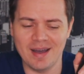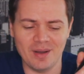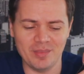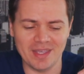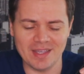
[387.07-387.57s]

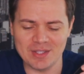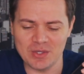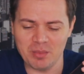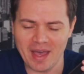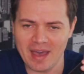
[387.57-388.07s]
because
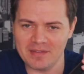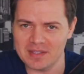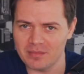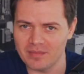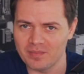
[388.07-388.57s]
you might have
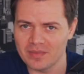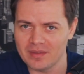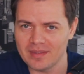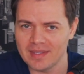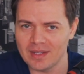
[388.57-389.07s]
some,
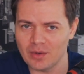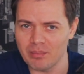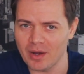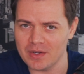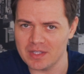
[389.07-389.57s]

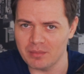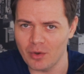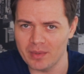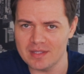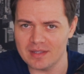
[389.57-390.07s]
embarrassing
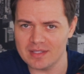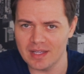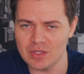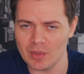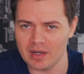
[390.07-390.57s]
moments on
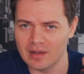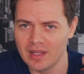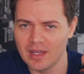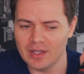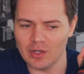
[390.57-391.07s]
stage where
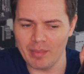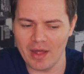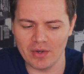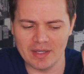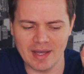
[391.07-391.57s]
your
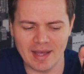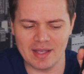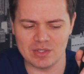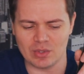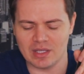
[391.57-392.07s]
battery
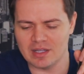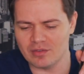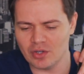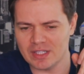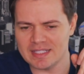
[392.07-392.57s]
dies, or you
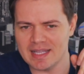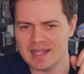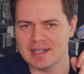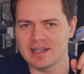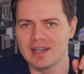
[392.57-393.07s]
cover your
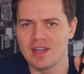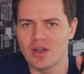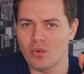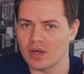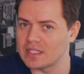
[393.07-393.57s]
antenna,
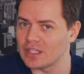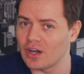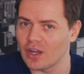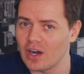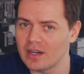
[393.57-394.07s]
or it's
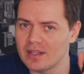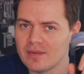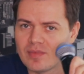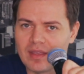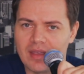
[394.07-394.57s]
not on,
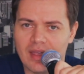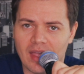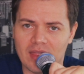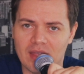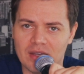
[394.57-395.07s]

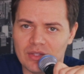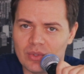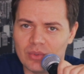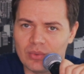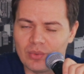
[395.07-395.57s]
and then
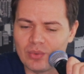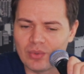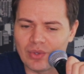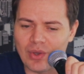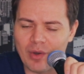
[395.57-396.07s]
you
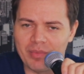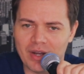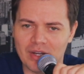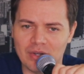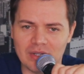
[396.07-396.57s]
go up
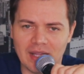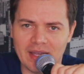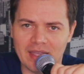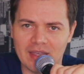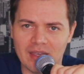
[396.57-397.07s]
there and you're
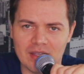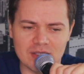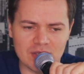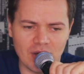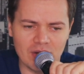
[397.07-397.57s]
like, is
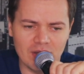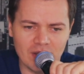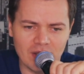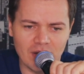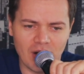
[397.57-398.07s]
this on?
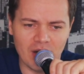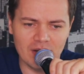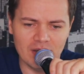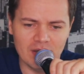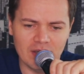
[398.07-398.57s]

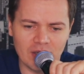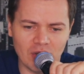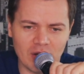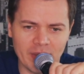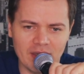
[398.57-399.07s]
On? Can you
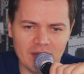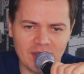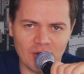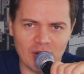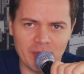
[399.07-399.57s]
hear me?
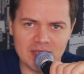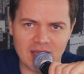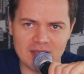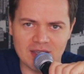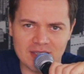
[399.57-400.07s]
Can you hear me?
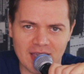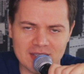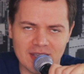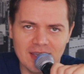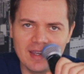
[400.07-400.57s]
Test,
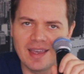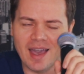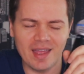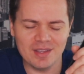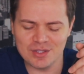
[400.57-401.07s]
test.
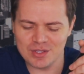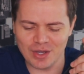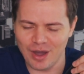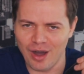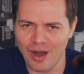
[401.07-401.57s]
And it's just
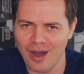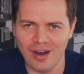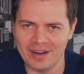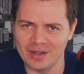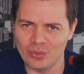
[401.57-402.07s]

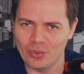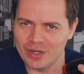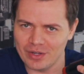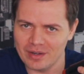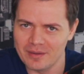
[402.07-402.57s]
odd and
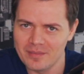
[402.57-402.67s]
weird.